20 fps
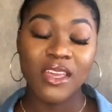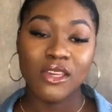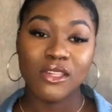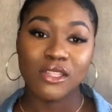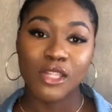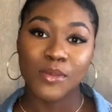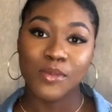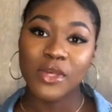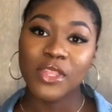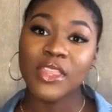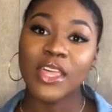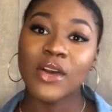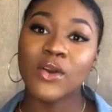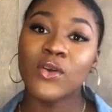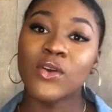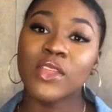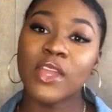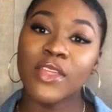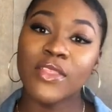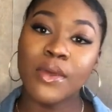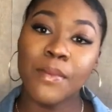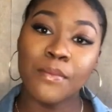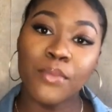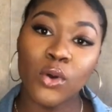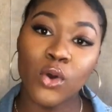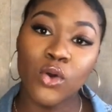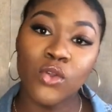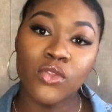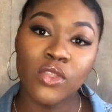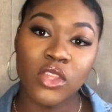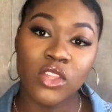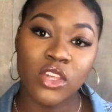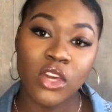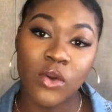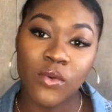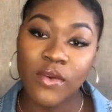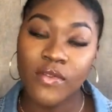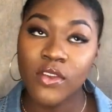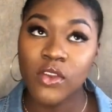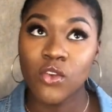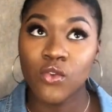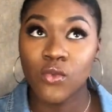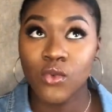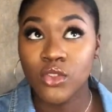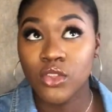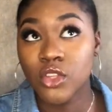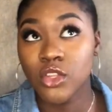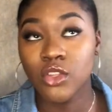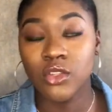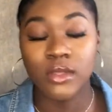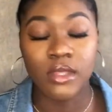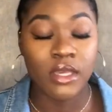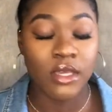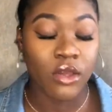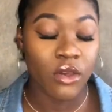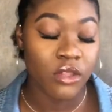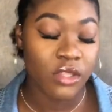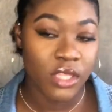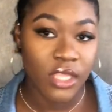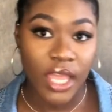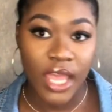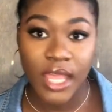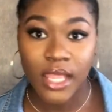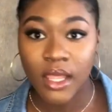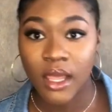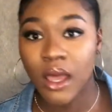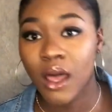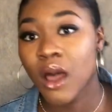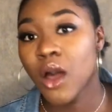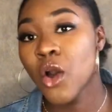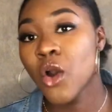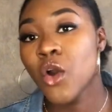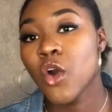so put that on and then put on the gel, whether you want to use Eco Styler